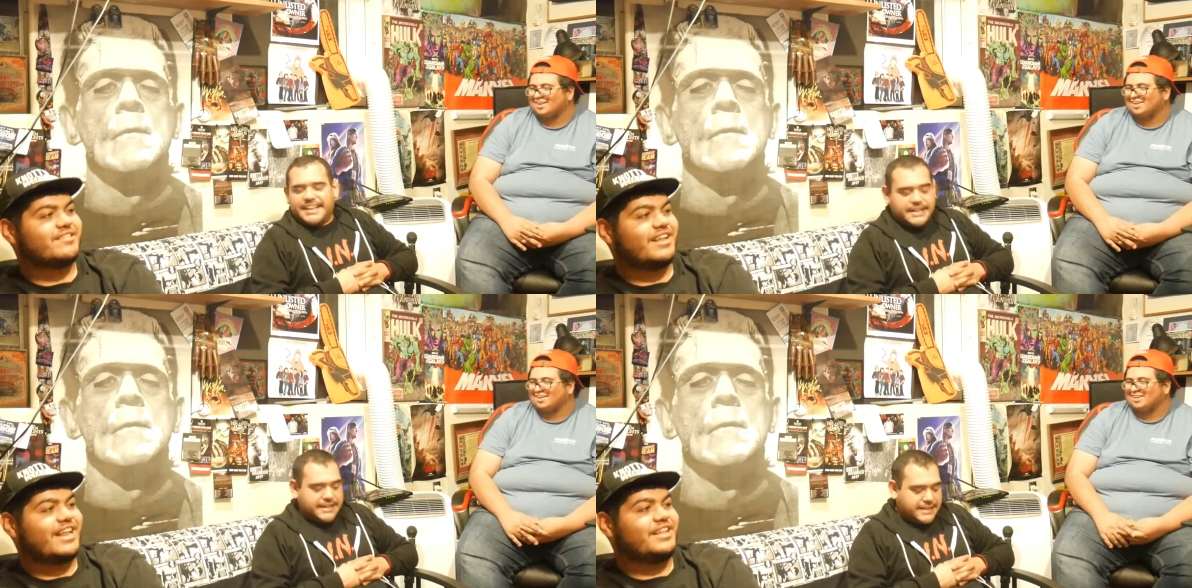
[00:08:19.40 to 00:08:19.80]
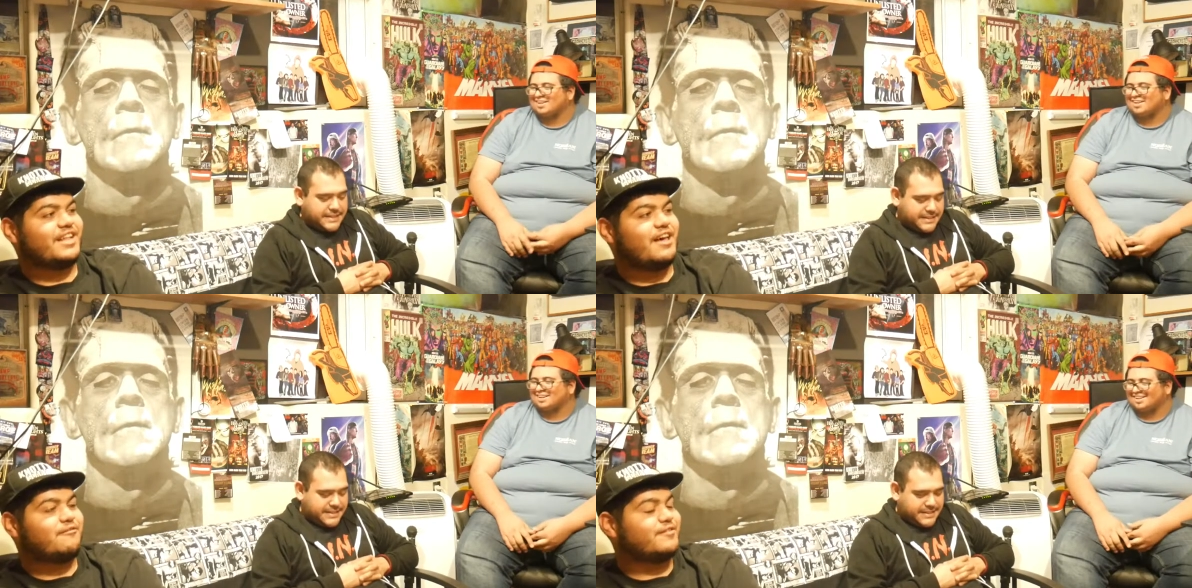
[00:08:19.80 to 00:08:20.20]
Speaker 1: and then I
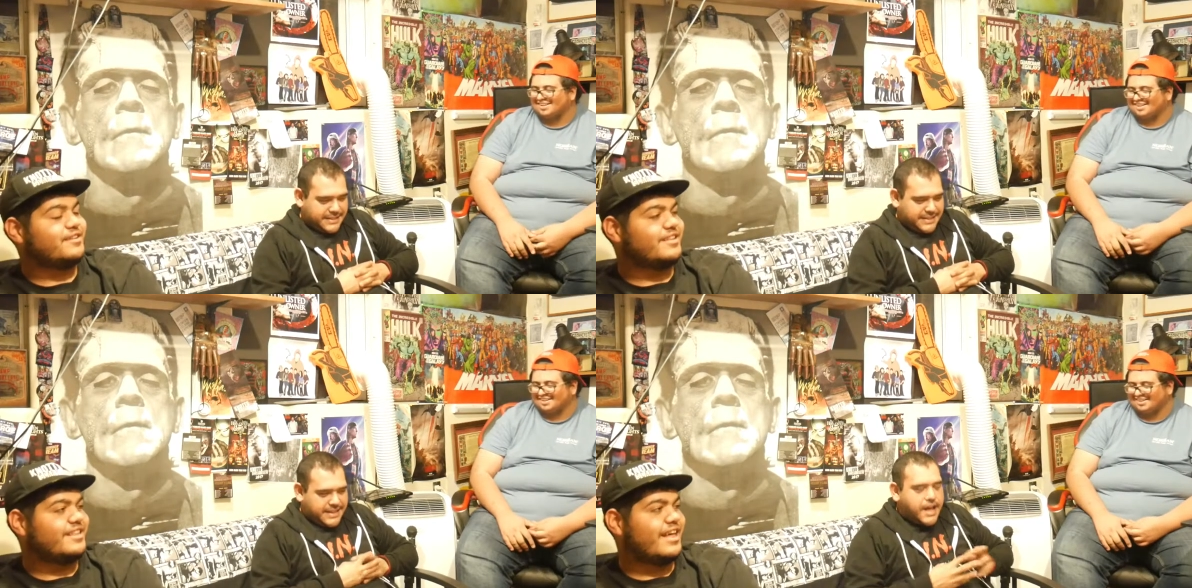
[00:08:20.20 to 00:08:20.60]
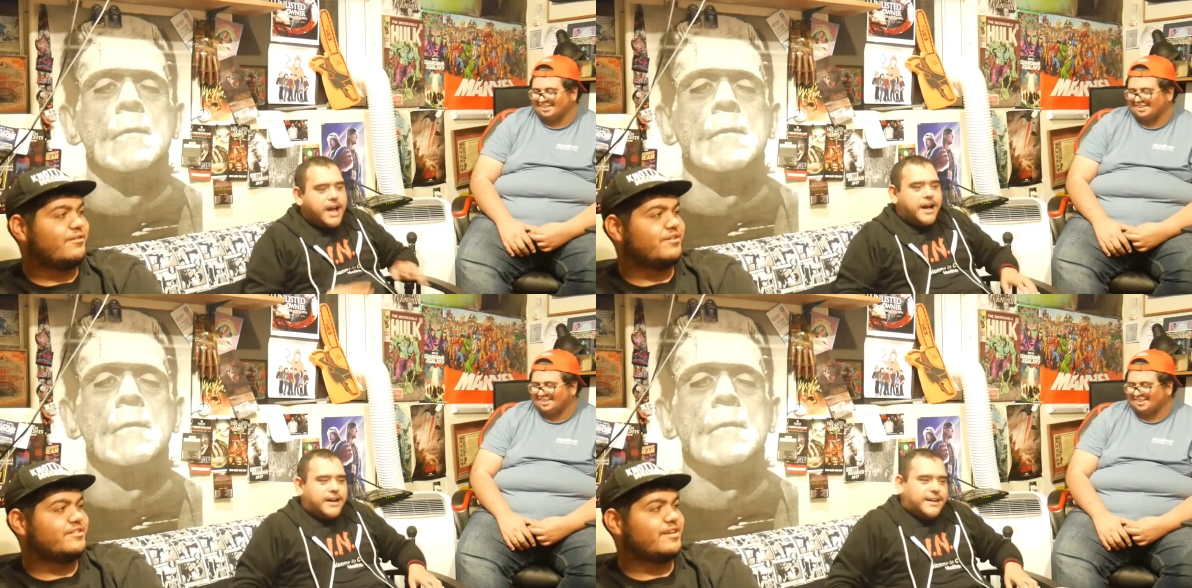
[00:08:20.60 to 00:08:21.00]
left, and
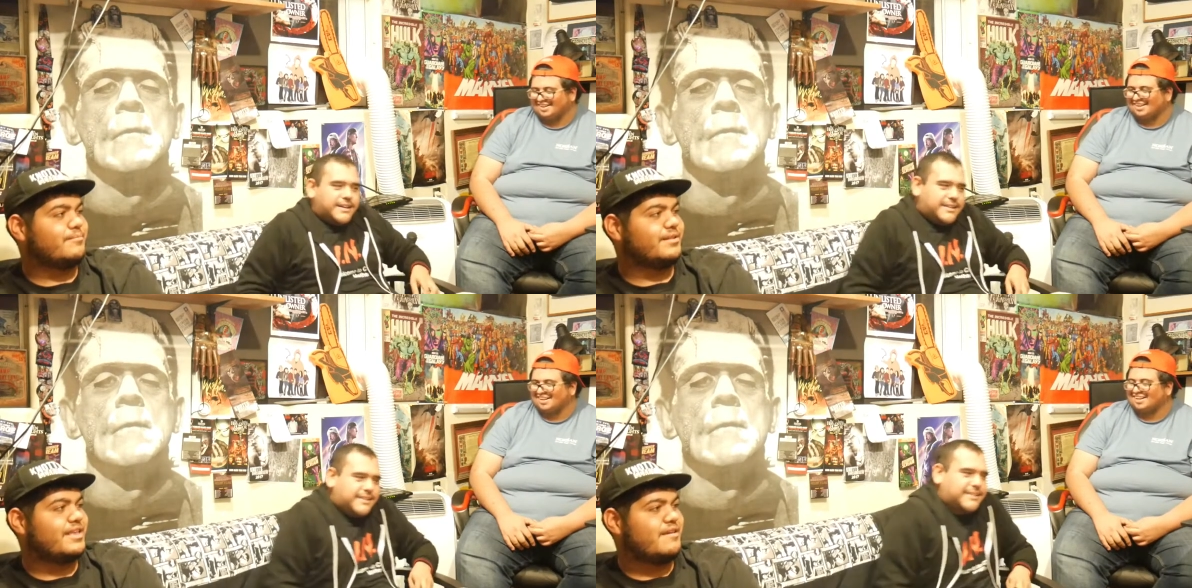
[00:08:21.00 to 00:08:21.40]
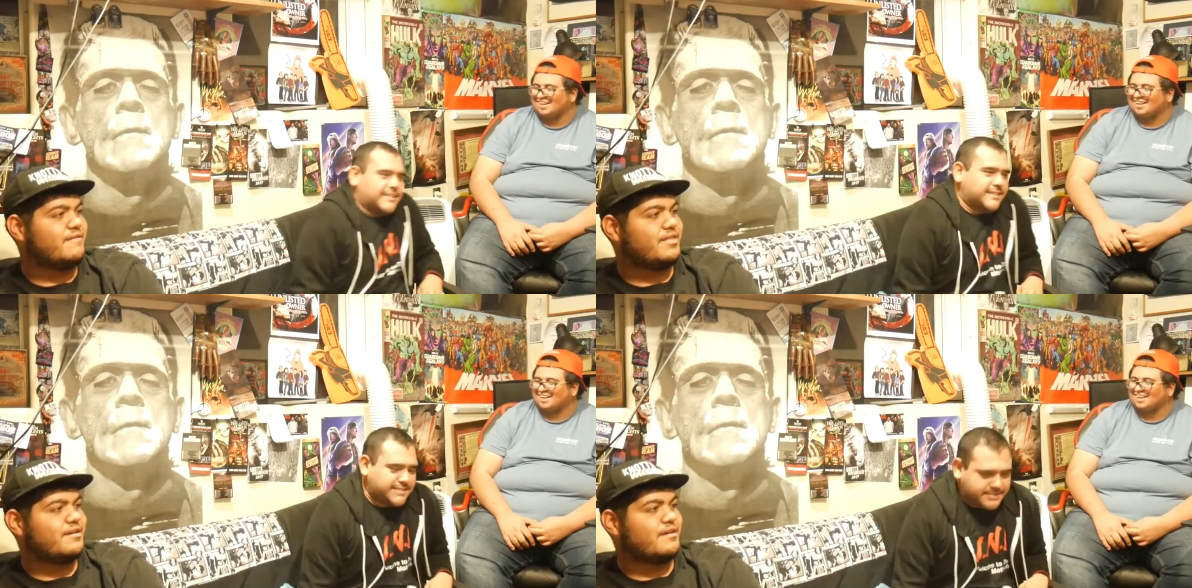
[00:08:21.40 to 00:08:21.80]
that was I
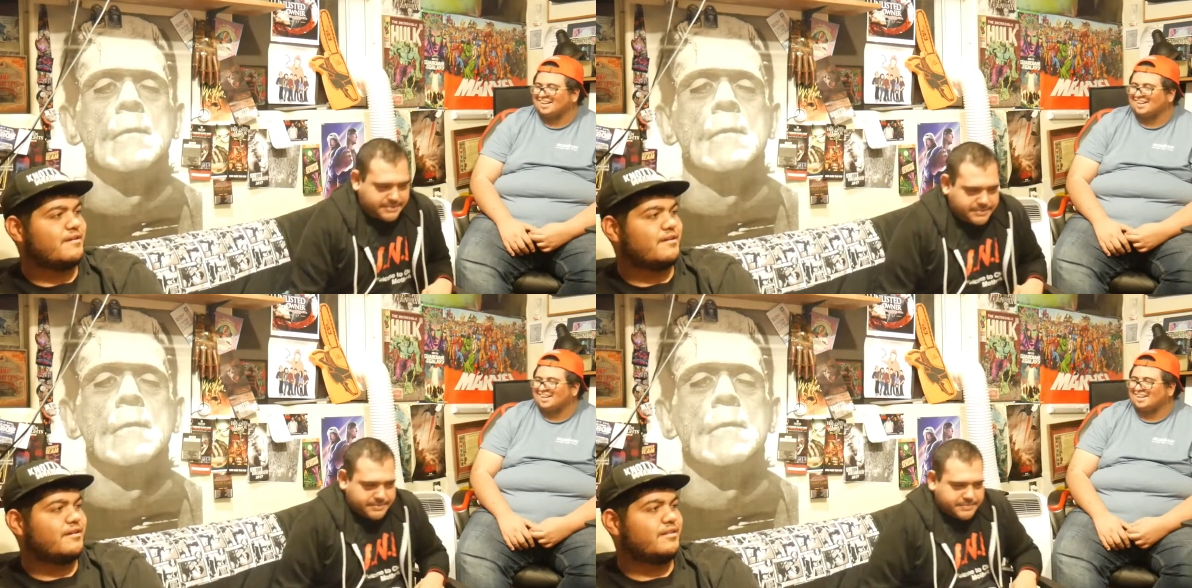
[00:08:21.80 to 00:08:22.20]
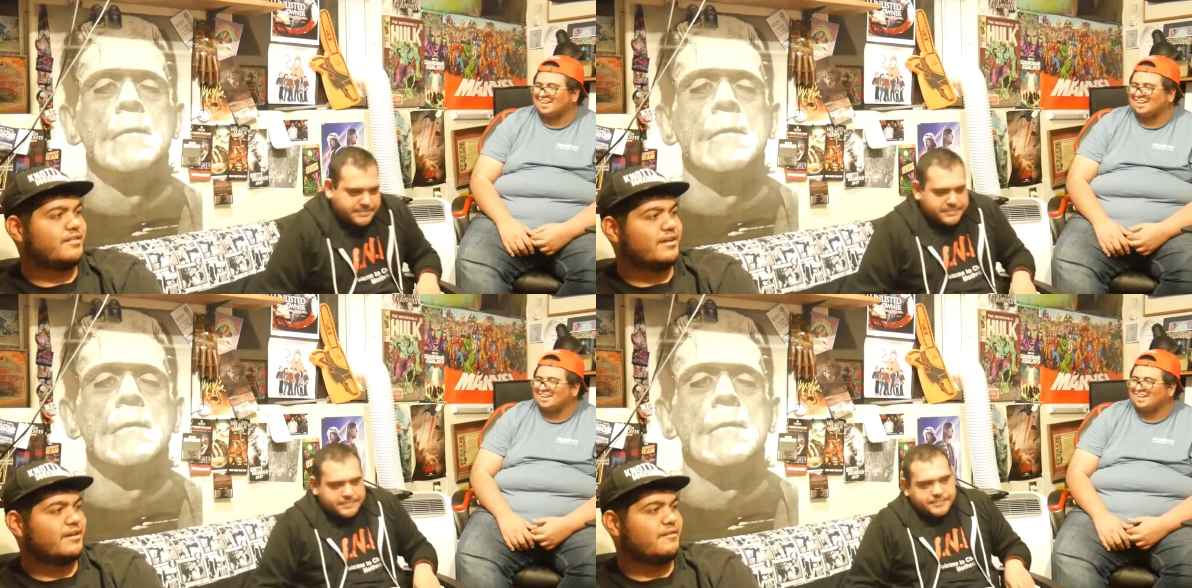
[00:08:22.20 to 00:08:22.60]
believe the
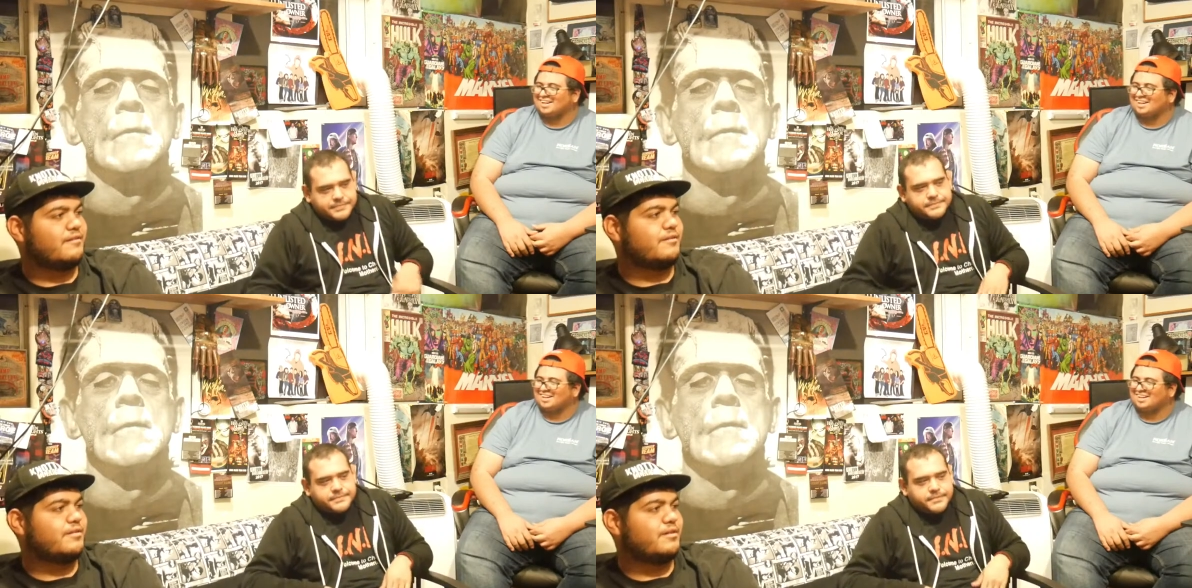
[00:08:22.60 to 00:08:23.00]
the